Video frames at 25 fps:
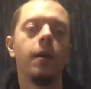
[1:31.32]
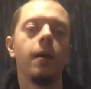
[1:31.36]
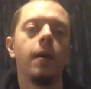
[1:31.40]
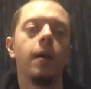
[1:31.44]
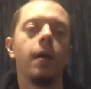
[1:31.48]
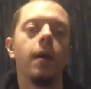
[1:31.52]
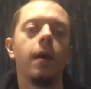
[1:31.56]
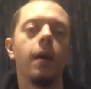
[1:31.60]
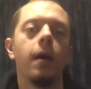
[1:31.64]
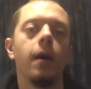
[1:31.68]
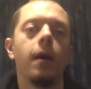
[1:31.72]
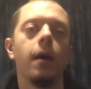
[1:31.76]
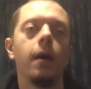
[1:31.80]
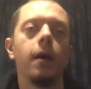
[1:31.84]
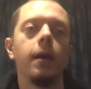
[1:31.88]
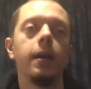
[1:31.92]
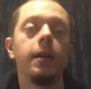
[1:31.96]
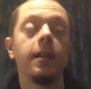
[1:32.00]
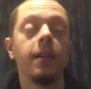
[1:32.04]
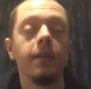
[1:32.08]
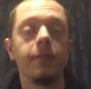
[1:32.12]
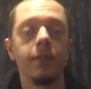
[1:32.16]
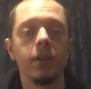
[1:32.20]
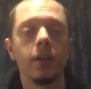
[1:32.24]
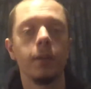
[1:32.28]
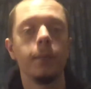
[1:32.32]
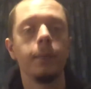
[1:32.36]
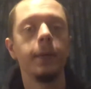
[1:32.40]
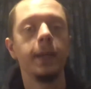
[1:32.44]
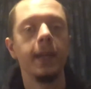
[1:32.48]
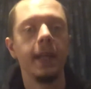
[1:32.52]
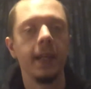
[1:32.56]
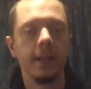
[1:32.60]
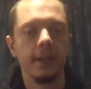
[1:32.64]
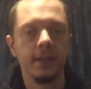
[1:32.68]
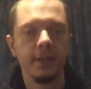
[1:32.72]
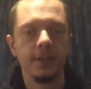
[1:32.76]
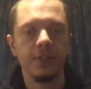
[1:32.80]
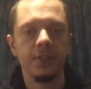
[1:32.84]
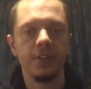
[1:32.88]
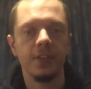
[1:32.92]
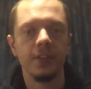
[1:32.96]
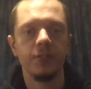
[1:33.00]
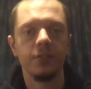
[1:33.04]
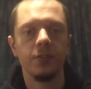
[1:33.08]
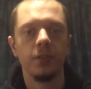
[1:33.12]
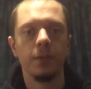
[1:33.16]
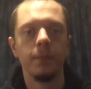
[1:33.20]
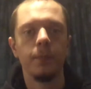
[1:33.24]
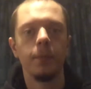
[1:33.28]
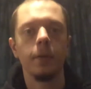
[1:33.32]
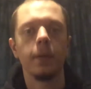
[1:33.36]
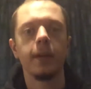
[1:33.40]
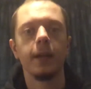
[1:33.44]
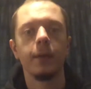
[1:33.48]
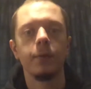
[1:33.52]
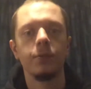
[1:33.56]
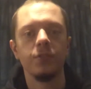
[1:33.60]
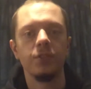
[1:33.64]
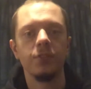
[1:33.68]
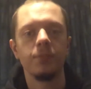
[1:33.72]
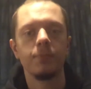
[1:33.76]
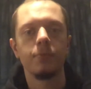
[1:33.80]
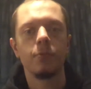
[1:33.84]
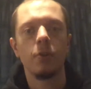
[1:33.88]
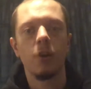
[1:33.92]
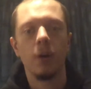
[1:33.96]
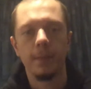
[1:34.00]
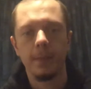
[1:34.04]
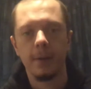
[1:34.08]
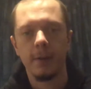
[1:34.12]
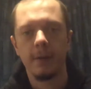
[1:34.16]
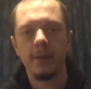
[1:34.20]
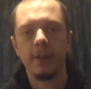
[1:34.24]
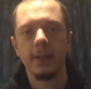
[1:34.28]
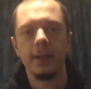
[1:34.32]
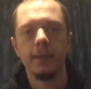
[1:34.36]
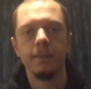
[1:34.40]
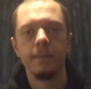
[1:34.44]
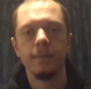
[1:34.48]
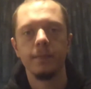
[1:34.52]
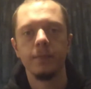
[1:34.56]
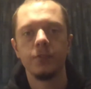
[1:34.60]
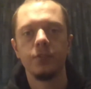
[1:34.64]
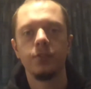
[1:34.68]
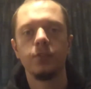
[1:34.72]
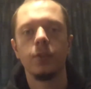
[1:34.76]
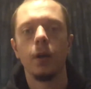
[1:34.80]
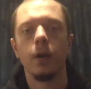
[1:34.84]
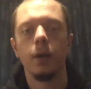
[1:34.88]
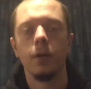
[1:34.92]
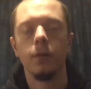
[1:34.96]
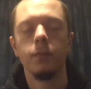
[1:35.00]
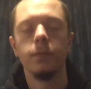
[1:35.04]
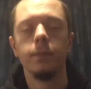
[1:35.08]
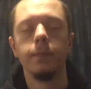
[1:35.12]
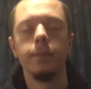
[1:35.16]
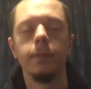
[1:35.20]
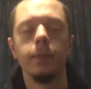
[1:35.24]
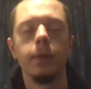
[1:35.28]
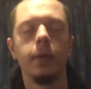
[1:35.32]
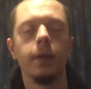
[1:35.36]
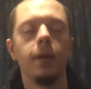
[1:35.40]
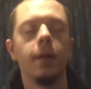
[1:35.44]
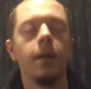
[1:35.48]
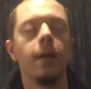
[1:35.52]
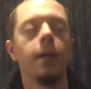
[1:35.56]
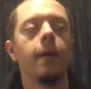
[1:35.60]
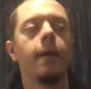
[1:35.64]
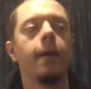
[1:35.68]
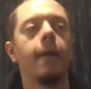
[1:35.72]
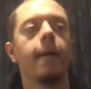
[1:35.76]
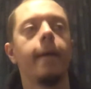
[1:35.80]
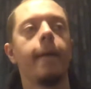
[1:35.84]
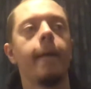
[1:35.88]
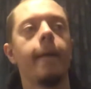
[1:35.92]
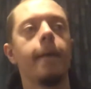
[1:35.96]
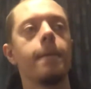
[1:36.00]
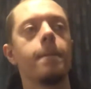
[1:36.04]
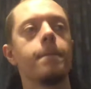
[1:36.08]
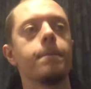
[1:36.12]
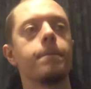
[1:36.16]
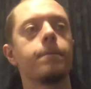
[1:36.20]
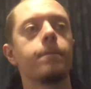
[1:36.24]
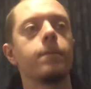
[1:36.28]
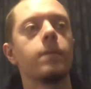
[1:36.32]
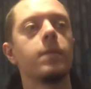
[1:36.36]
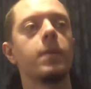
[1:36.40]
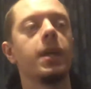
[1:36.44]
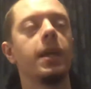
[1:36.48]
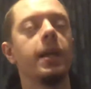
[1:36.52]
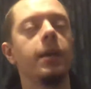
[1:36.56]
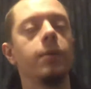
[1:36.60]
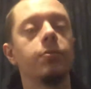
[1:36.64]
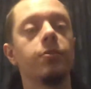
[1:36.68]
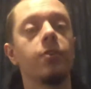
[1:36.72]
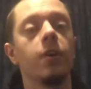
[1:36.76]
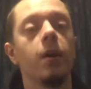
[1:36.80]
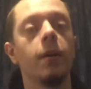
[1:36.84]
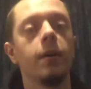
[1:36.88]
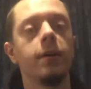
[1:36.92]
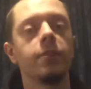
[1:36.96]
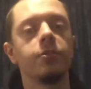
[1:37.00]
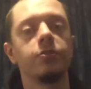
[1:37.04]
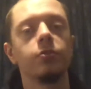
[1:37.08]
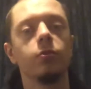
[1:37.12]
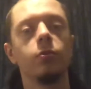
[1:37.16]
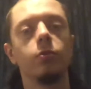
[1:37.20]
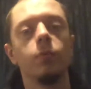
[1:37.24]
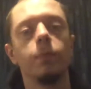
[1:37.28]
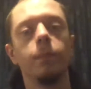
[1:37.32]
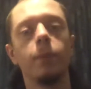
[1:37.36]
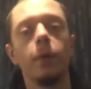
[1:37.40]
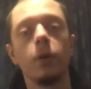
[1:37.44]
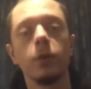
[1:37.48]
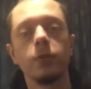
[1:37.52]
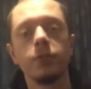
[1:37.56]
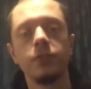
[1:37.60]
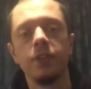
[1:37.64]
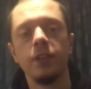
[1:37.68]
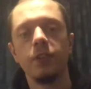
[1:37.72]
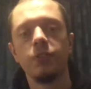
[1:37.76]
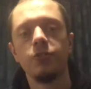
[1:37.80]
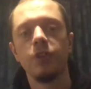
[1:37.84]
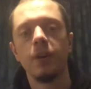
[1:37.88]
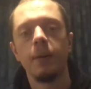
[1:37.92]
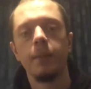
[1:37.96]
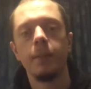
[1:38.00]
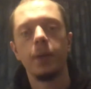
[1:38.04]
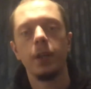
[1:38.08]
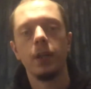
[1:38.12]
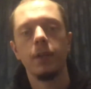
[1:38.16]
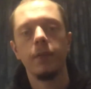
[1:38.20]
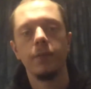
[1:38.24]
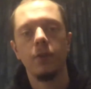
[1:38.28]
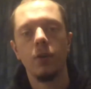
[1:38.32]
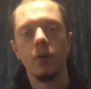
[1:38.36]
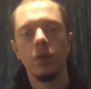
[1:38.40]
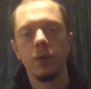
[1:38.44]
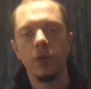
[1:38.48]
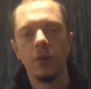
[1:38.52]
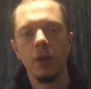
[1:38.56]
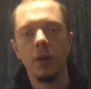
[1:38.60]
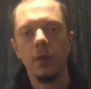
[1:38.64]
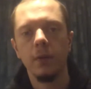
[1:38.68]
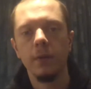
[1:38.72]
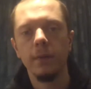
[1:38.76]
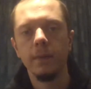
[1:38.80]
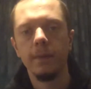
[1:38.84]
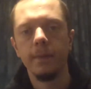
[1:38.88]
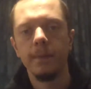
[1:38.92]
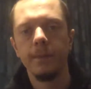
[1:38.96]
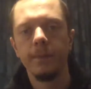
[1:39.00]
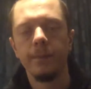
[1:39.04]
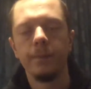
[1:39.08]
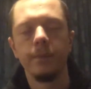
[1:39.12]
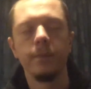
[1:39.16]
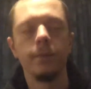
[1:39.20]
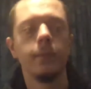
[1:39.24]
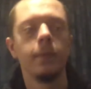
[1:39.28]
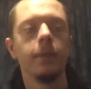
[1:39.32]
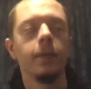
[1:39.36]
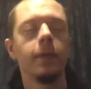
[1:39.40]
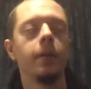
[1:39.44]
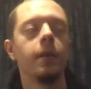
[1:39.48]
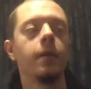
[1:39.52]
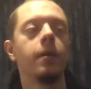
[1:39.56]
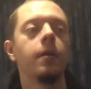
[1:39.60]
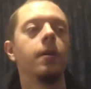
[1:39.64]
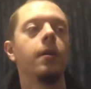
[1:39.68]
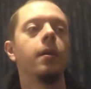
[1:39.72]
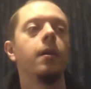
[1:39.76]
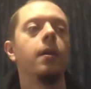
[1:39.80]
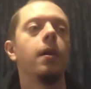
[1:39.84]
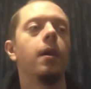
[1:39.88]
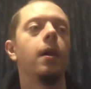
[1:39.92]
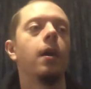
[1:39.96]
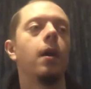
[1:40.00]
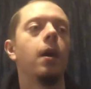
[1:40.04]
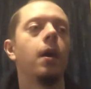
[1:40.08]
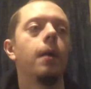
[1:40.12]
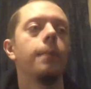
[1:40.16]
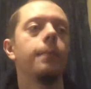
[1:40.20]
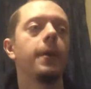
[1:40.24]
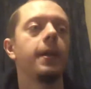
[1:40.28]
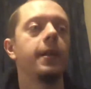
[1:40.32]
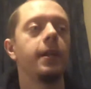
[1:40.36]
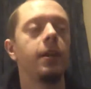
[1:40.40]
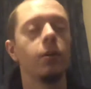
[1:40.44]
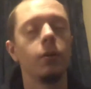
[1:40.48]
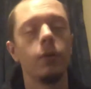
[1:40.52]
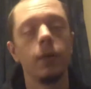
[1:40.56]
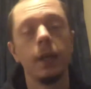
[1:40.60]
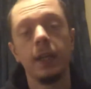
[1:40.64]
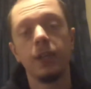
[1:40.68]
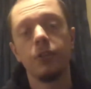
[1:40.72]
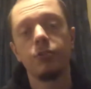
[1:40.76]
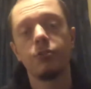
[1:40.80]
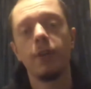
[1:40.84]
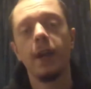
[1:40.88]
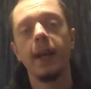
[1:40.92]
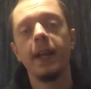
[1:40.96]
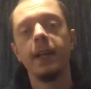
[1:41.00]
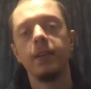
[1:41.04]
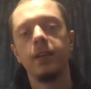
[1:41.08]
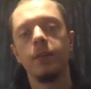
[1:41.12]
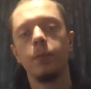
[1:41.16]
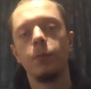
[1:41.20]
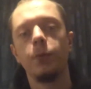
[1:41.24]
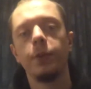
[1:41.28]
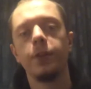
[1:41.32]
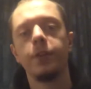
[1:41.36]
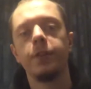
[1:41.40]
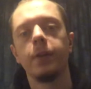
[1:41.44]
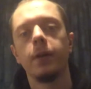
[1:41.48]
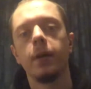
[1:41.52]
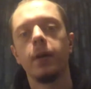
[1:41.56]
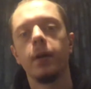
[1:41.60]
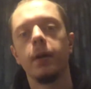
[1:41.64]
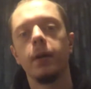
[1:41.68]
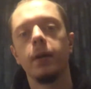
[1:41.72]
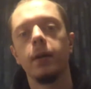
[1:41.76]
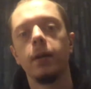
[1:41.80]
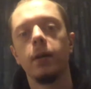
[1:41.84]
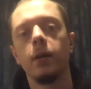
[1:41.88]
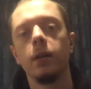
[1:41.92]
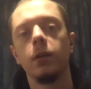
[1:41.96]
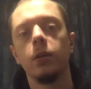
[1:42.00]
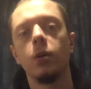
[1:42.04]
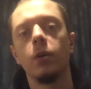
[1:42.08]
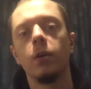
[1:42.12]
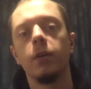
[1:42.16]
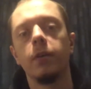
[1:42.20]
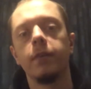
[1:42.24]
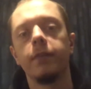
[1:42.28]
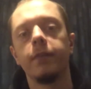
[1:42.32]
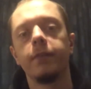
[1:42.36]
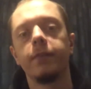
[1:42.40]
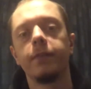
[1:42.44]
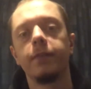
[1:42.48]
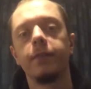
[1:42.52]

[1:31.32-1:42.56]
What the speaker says: He never completed the system, but that was his primary style. He was the high school boxing champion of Hong Kong, and he traded with a lot of